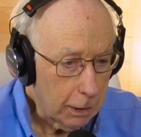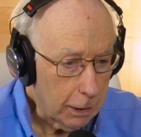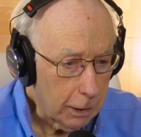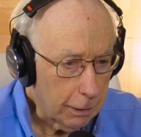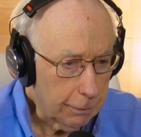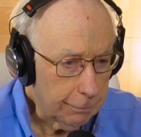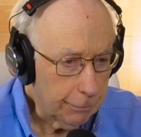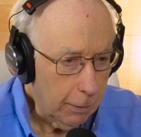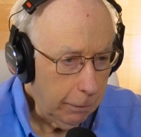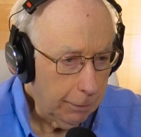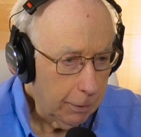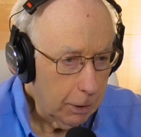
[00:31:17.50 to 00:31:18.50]

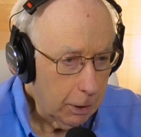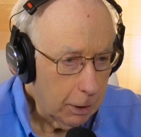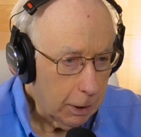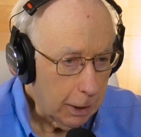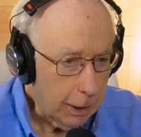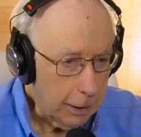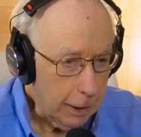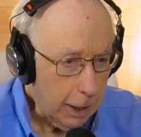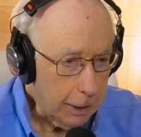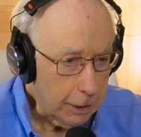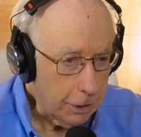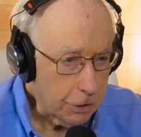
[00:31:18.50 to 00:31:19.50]
uh,
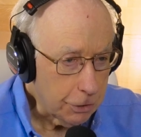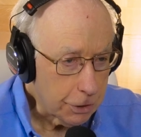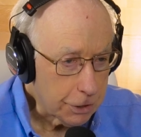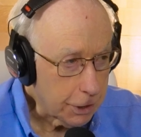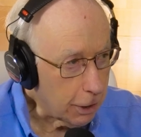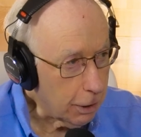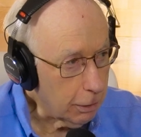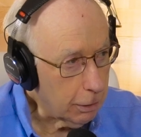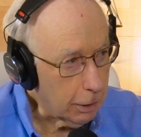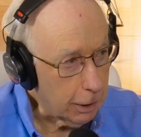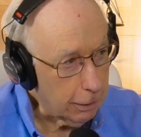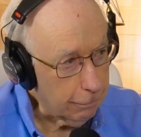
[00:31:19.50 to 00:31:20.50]
"I need you to sell
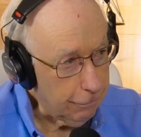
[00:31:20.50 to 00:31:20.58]
uh,